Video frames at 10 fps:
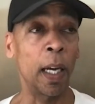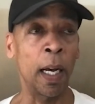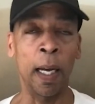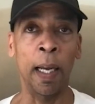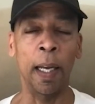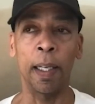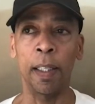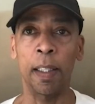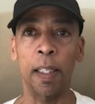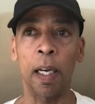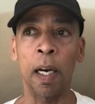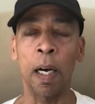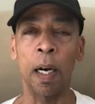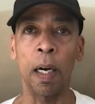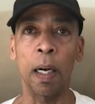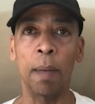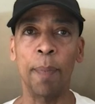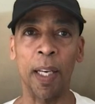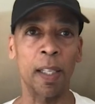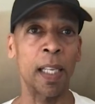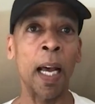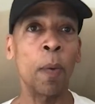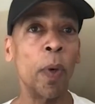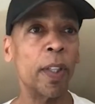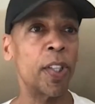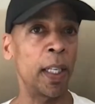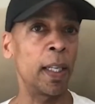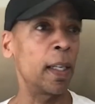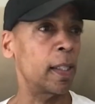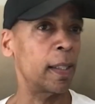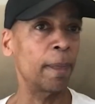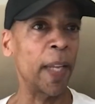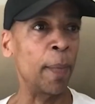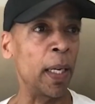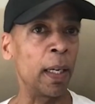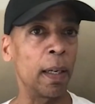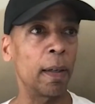And uh, because I will say this, I mean,